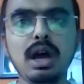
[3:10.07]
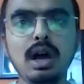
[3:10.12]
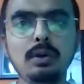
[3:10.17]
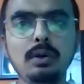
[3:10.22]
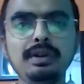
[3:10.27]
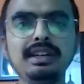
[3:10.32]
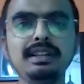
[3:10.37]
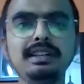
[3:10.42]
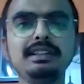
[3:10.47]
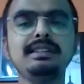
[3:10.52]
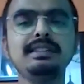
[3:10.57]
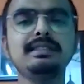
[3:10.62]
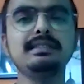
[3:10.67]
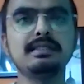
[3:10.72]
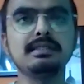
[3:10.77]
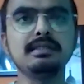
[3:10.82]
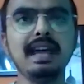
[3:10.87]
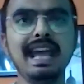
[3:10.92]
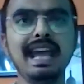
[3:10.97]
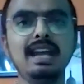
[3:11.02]
How did it
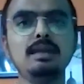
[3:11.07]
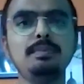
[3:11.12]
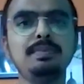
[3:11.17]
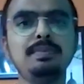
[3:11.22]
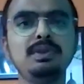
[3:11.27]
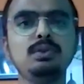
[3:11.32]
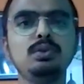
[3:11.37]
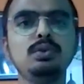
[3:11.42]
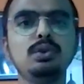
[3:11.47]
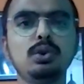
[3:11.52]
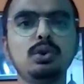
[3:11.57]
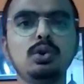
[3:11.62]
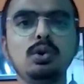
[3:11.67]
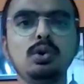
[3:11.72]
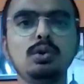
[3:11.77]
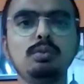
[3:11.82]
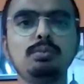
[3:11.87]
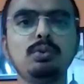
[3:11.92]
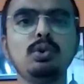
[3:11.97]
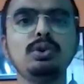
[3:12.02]
help you
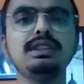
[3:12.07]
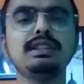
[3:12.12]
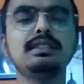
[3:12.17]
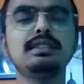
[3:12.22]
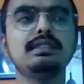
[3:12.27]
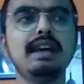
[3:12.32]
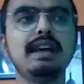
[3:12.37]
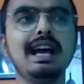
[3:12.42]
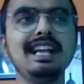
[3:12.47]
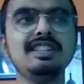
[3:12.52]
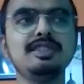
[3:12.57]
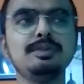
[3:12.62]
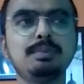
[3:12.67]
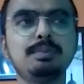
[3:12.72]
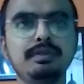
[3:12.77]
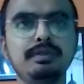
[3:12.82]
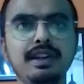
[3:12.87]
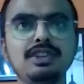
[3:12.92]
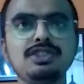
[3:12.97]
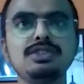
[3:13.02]
grow both as
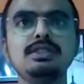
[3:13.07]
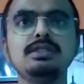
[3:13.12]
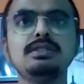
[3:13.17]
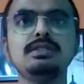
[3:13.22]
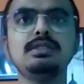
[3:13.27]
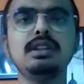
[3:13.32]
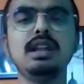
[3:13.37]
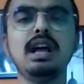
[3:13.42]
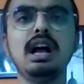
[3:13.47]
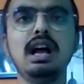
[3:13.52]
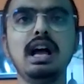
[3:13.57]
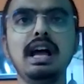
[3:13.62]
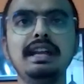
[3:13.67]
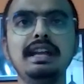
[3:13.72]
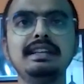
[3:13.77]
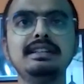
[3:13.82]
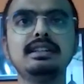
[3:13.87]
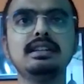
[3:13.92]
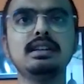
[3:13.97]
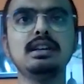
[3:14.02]
professional
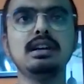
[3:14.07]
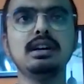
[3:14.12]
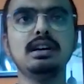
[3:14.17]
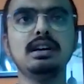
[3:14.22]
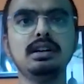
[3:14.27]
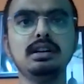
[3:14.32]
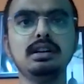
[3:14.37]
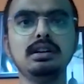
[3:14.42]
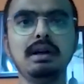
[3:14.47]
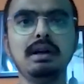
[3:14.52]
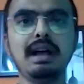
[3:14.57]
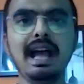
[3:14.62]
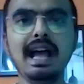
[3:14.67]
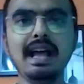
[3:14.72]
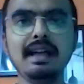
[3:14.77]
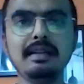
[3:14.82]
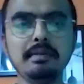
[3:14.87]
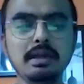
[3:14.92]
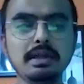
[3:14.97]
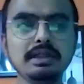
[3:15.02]
and
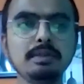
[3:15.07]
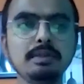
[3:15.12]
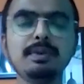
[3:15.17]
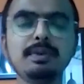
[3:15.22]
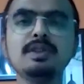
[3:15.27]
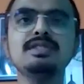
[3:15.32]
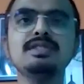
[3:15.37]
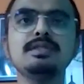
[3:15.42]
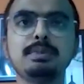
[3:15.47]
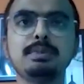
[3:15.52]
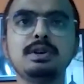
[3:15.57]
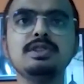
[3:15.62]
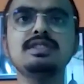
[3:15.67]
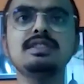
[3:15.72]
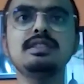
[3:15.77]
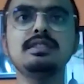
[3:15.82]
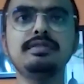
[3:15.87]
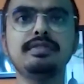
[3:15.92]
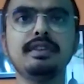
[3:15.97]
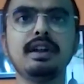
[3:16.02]
in the
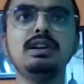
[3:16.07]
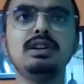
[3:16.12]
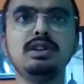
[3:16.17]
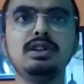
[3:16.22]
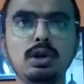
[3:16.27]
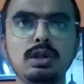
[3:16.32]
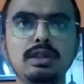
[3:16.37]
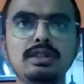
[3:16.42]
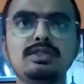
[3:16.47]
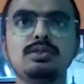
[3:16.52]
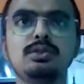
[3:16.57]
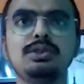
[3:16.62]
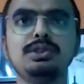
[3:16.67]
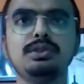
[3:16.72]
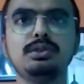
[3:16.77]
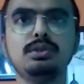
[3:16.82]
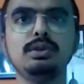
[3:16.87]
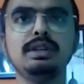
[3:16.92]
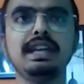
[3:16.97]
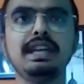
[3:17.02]
personal front also,
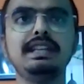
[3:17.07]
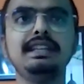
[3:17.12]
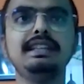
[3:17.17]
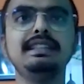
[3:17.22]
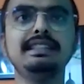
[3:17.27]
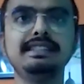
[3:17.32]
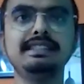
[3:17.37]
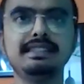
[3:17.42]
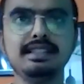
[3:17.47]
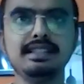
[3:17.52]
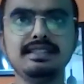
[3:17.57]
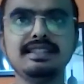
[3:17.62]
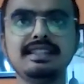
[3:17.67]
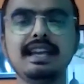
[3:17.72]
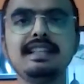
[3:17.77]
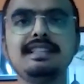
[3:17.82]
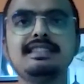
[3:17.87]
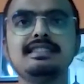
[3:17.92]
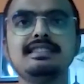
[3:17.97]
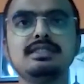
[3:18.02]
gaining these
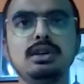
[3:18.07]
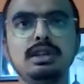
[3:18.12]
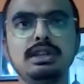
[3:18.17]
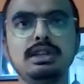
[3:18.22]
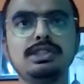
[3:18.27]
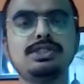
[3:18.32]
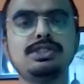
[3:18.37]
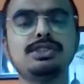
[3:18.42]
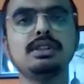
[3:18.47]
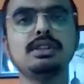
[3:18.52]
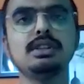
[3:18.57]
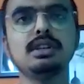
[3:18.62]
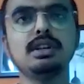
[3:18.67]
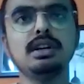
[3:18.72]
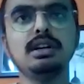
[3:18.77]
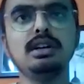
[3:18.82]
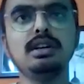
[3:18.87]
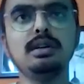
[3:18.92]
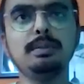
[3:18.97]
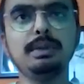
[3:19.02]
insights and knowledge,
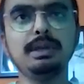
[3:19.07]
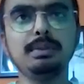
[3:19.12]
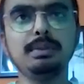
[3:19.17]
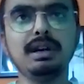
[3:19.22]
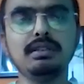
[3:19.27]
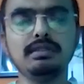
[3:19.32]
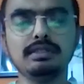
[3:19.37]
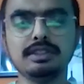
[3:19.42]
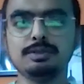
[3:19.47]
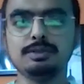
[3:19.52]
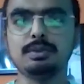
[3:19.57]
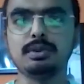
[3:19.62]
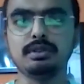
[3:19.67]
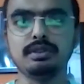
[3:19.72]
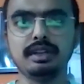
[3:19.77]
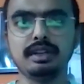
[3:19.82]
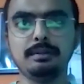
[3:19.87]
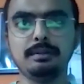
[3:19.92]
being part of this program?